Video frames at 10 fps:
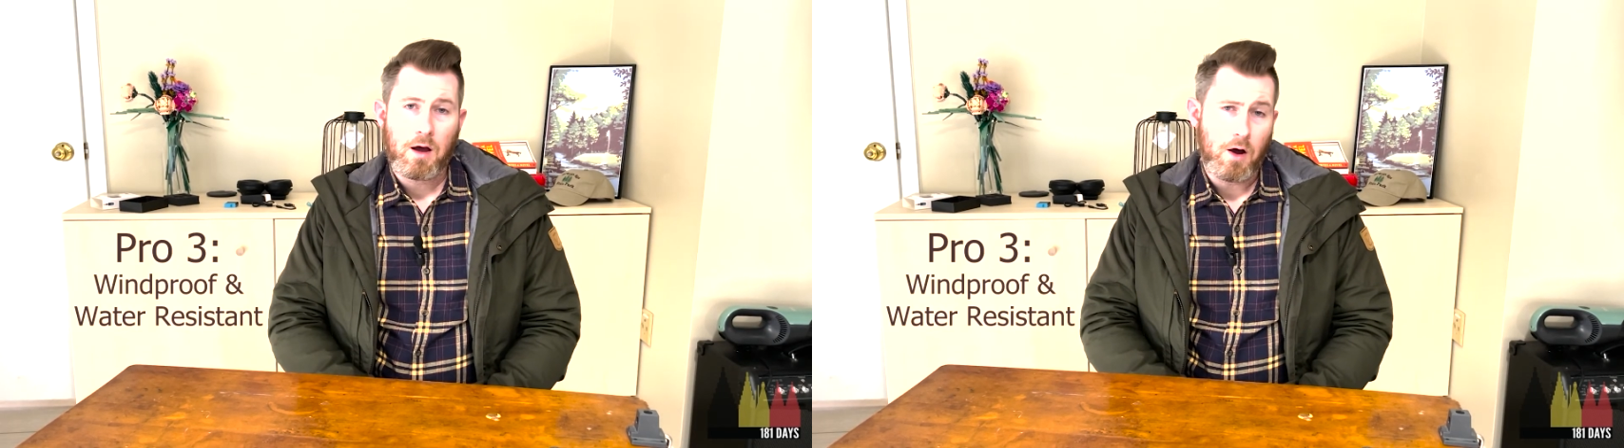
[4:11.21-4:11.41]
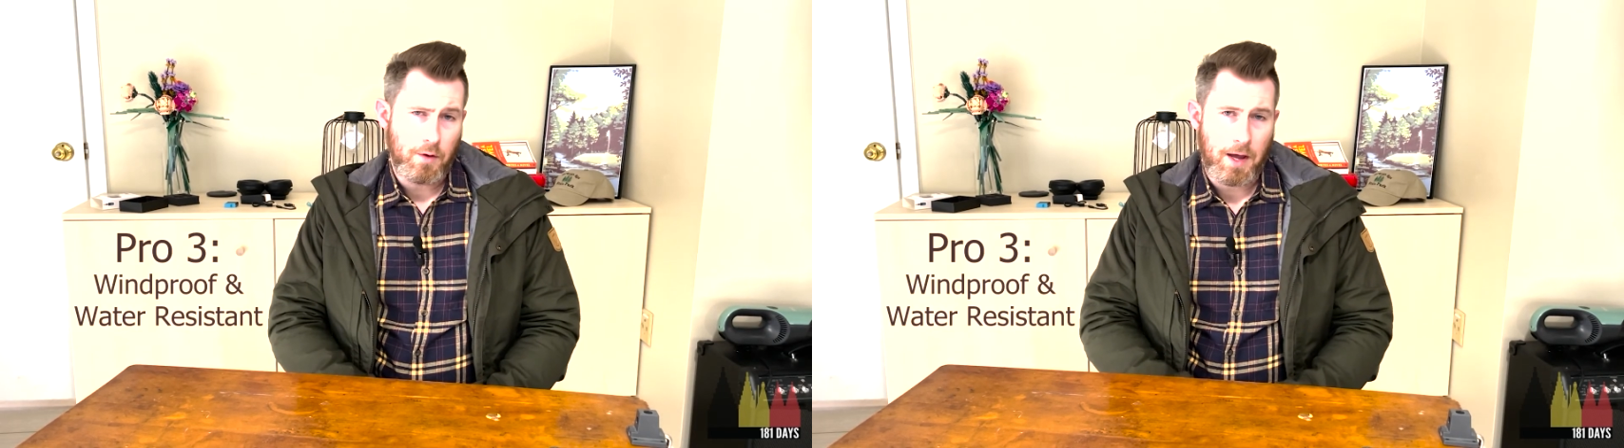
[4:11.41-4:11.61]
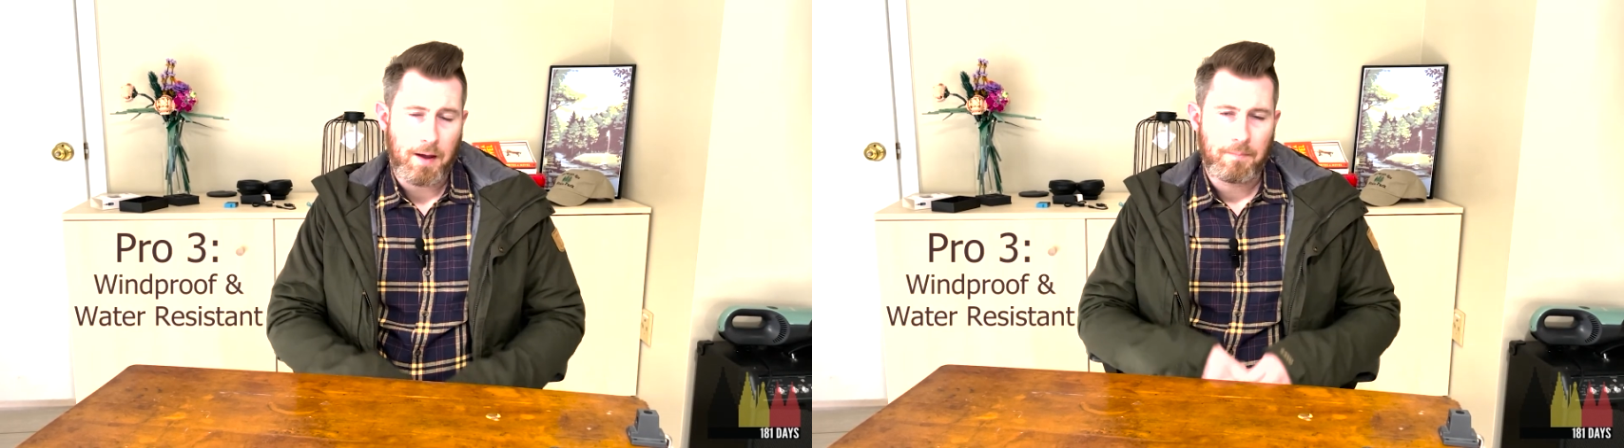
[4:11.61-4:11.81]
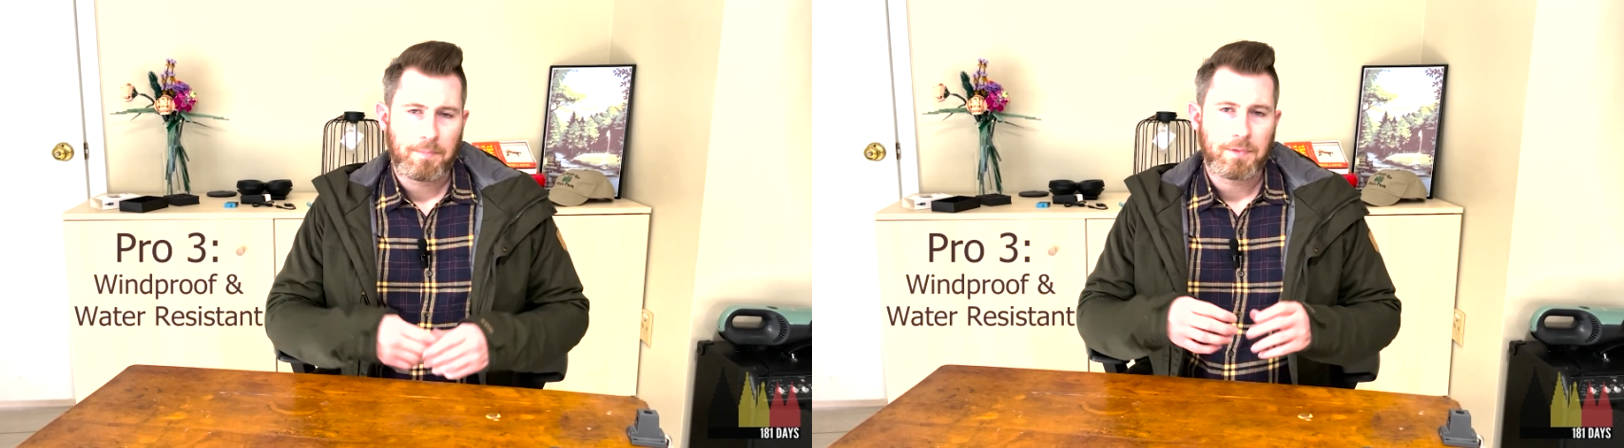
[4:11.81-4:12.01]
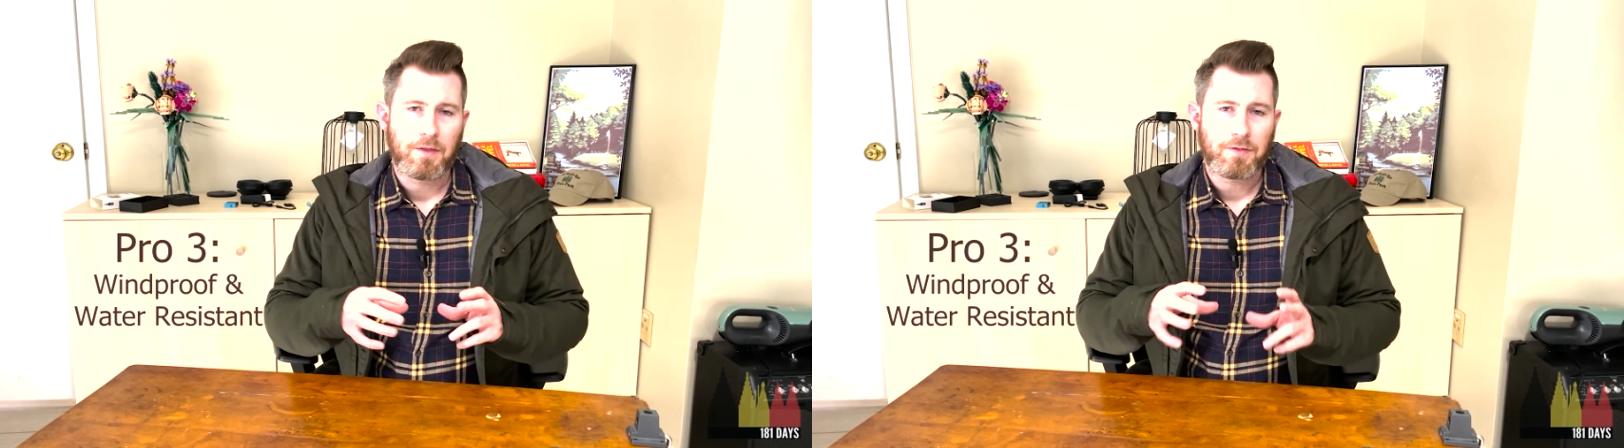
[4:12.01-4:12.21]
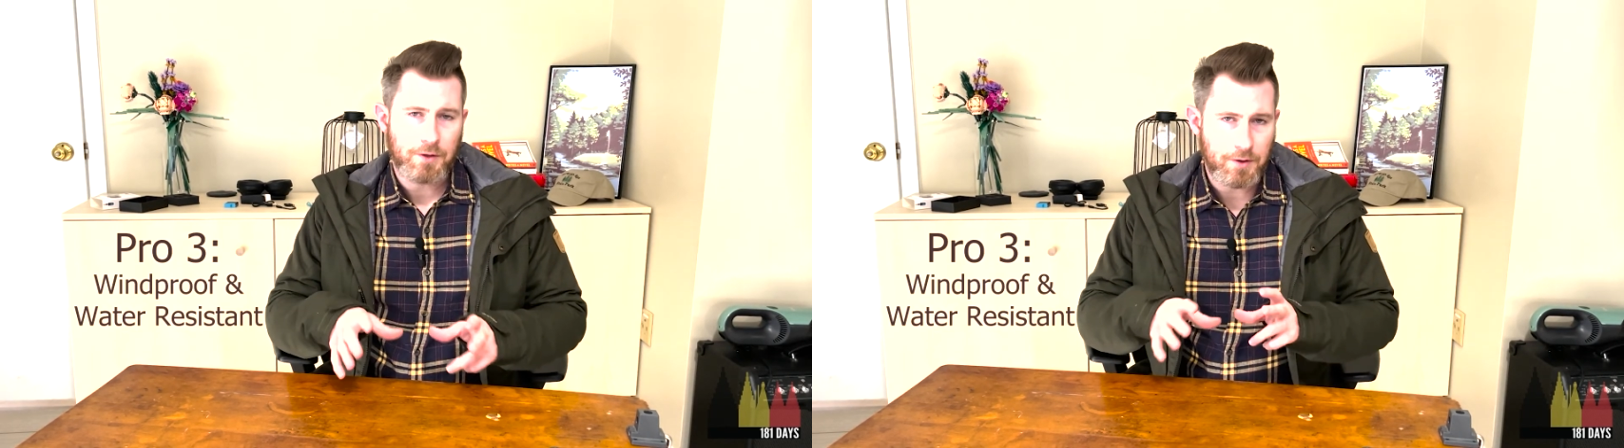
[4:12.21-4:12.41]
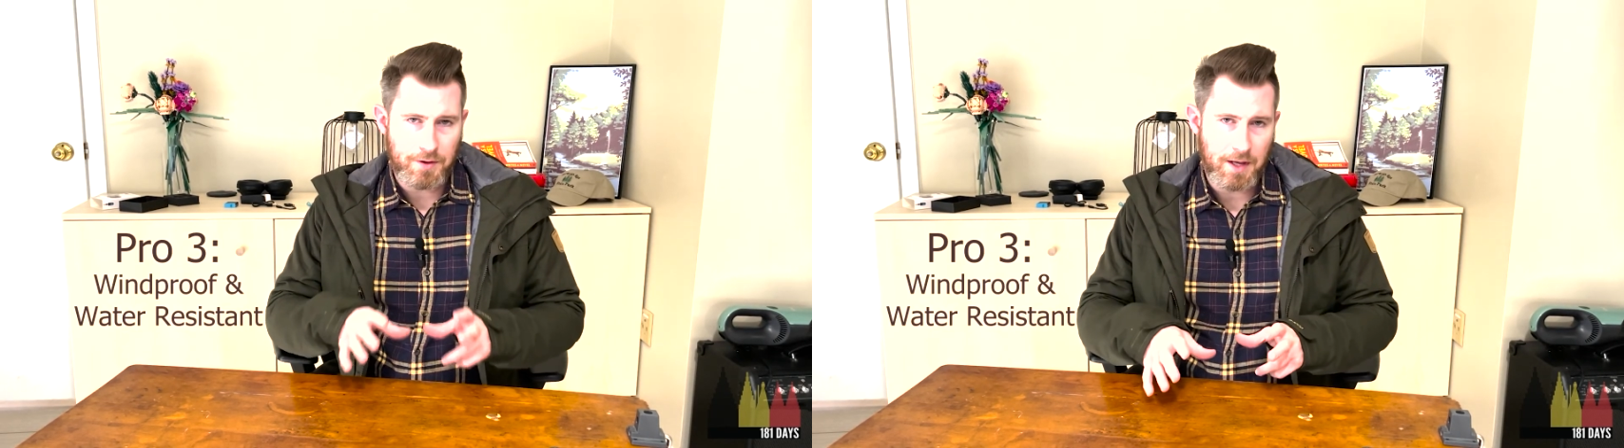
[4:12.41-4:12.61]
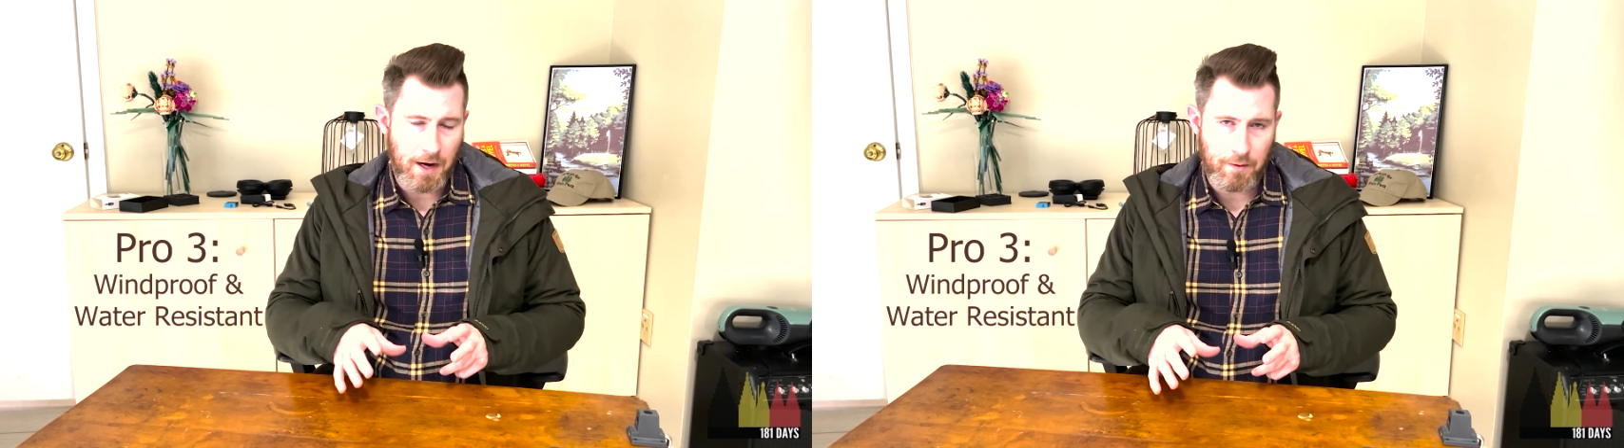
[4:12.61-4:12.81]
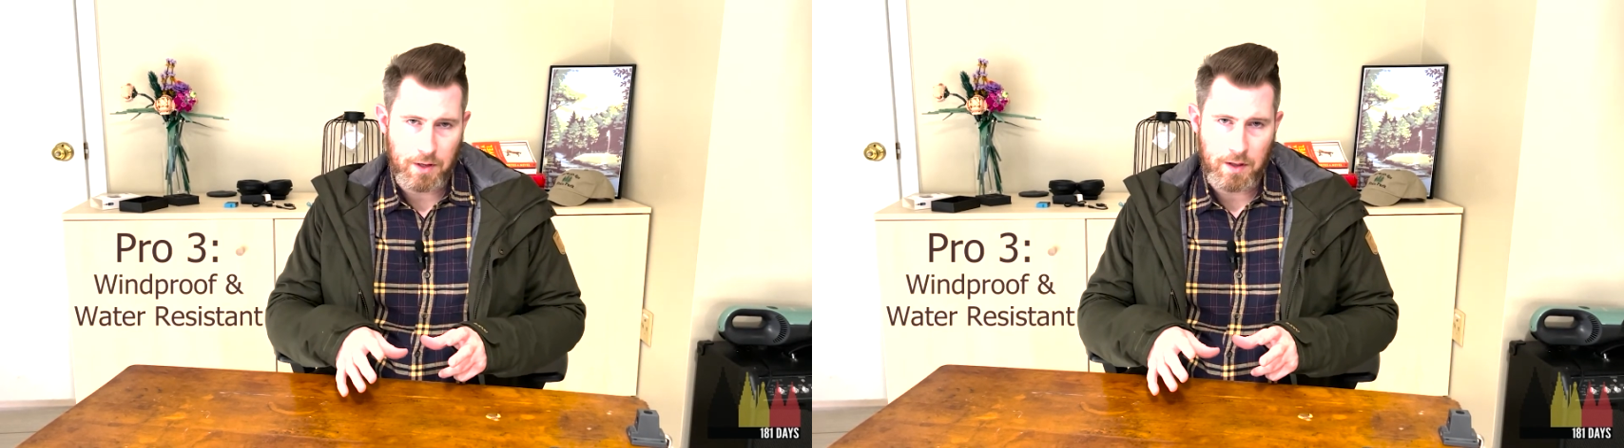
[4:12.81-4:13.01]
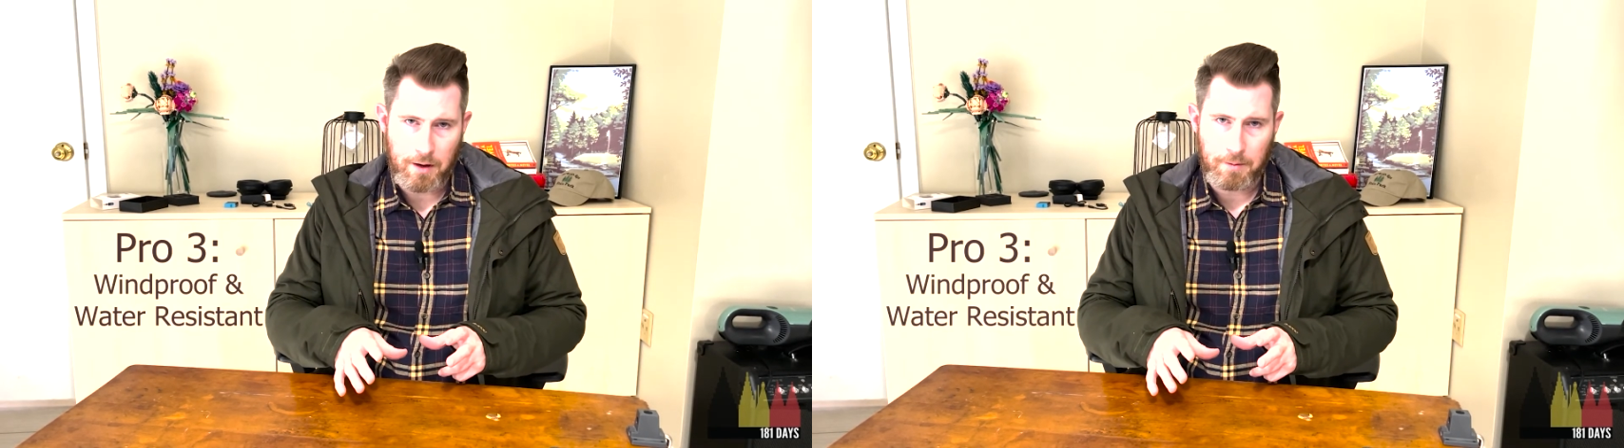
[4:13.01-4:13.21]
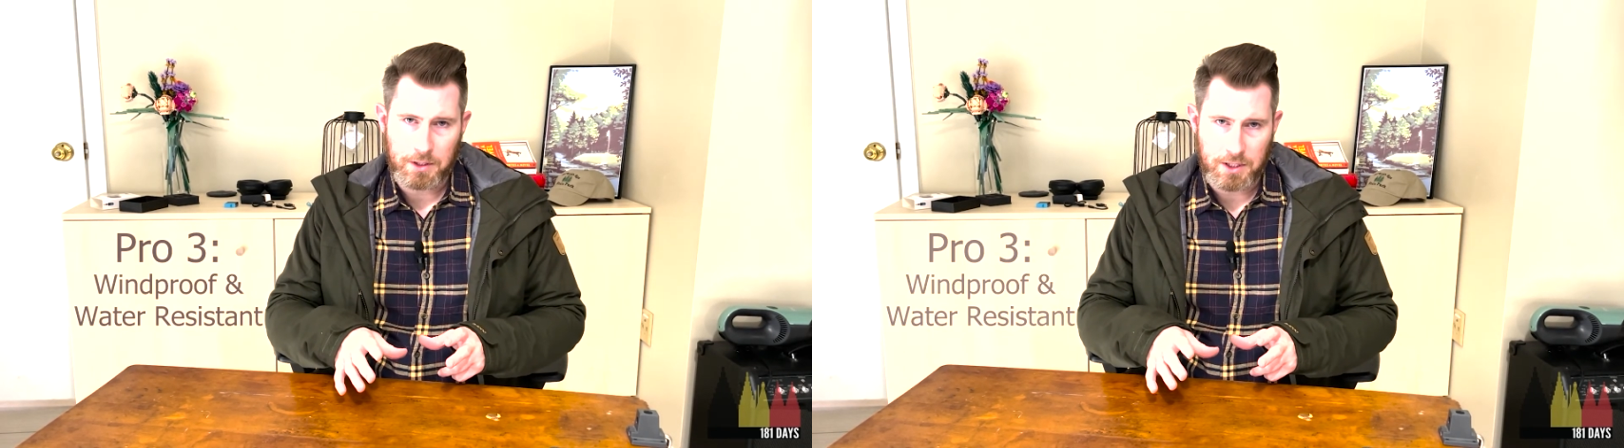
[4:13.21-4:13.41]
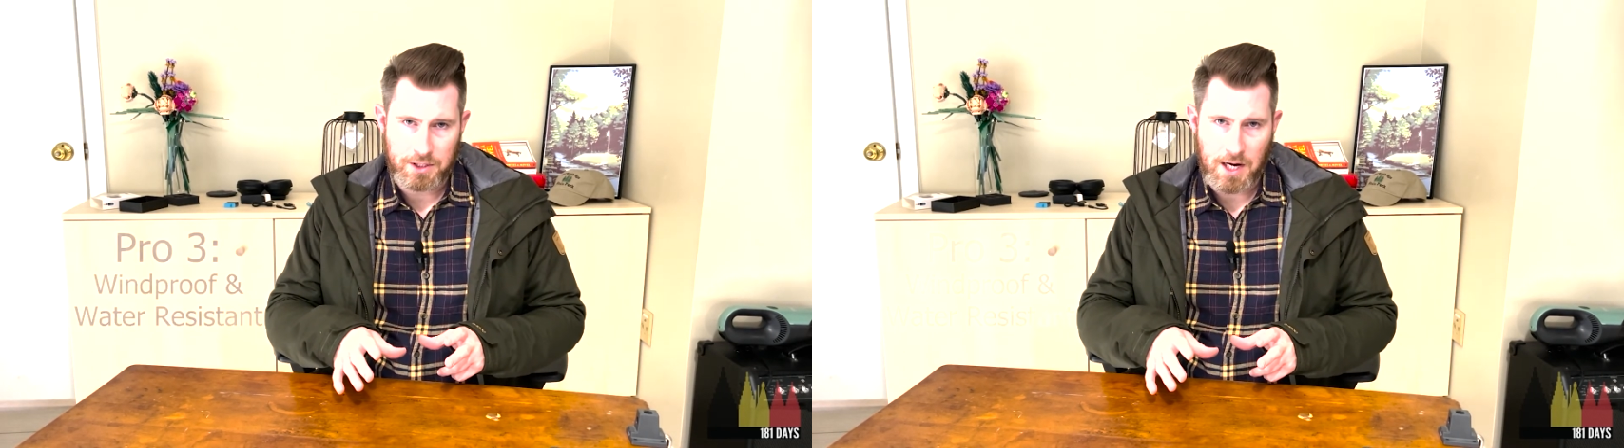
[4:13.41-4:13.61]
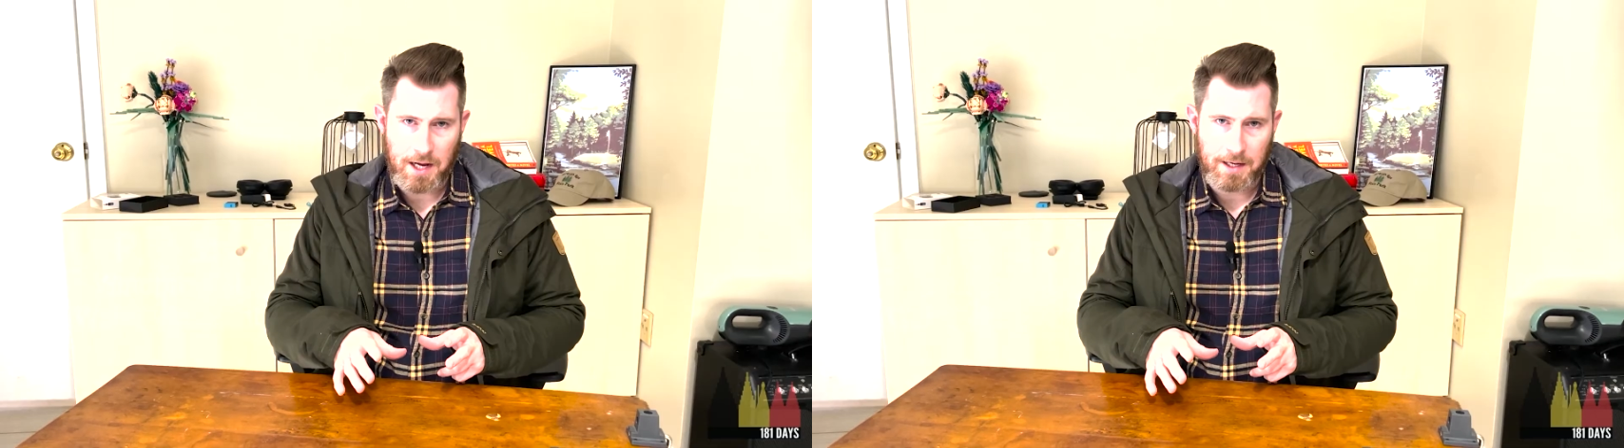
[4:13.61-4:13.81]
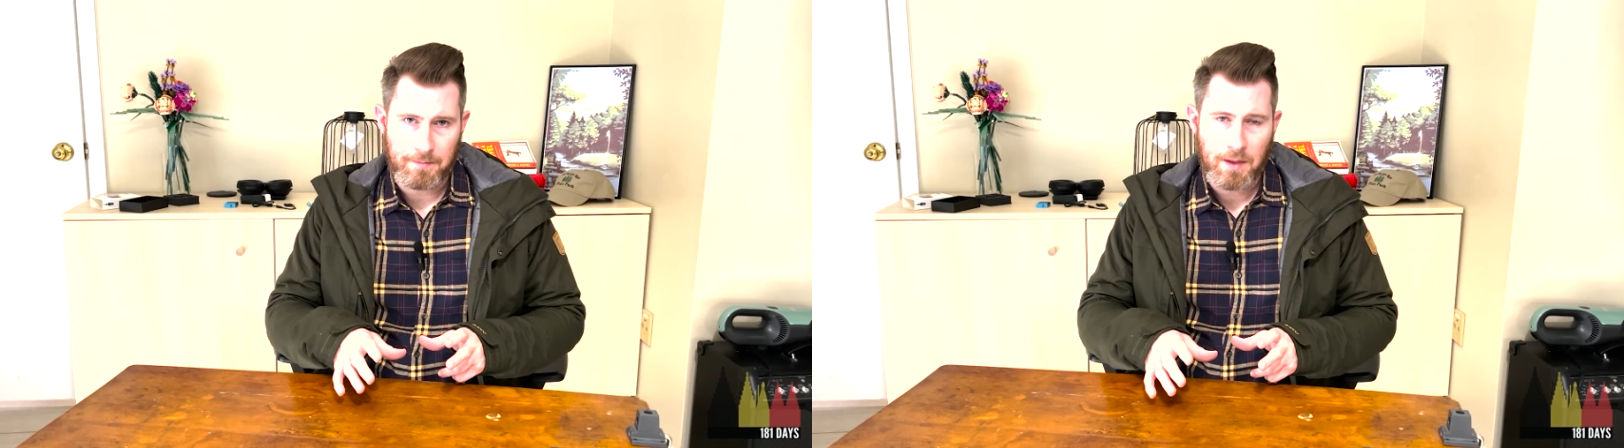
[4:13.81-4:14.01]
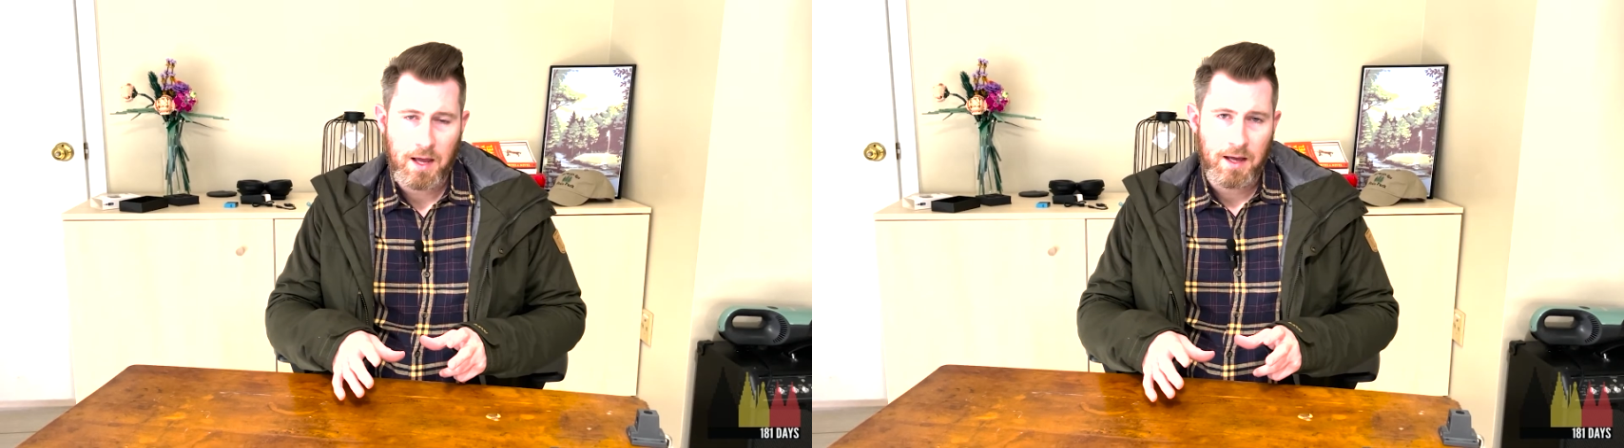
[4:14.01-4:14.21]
Okay, the third thing I really like about this jacket